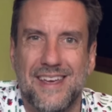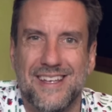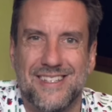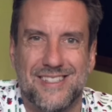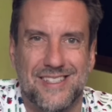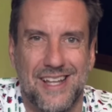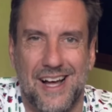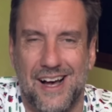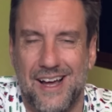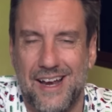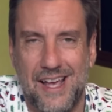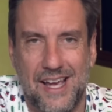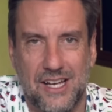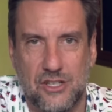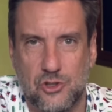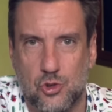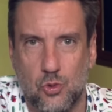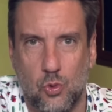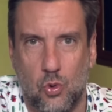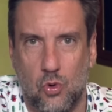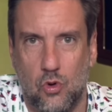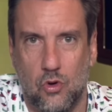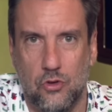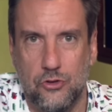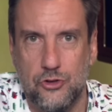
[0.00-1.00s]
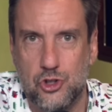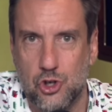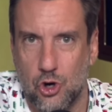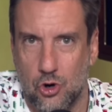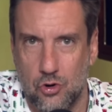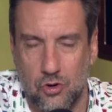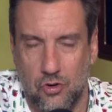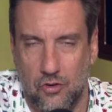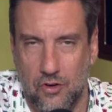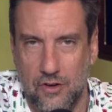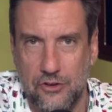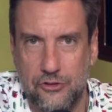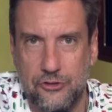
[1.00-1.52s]
is not actual
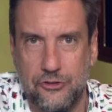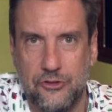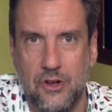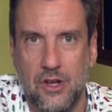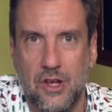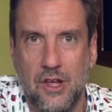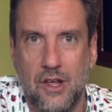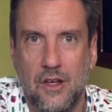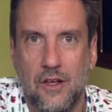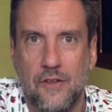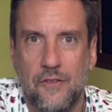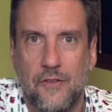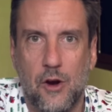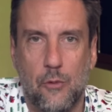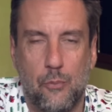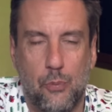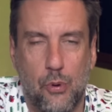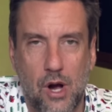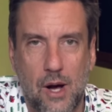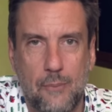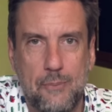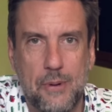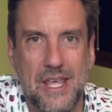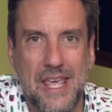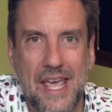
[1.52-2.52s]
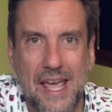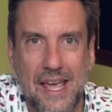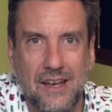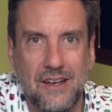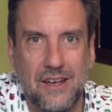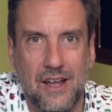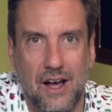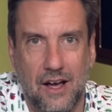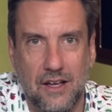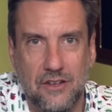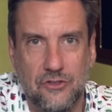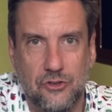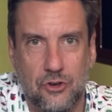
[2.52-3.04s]
journalists. They're
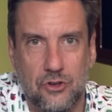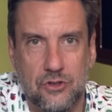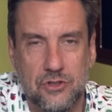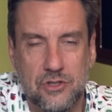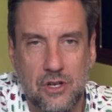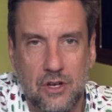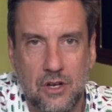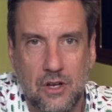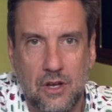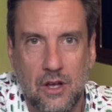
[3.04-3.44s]
propagandizers.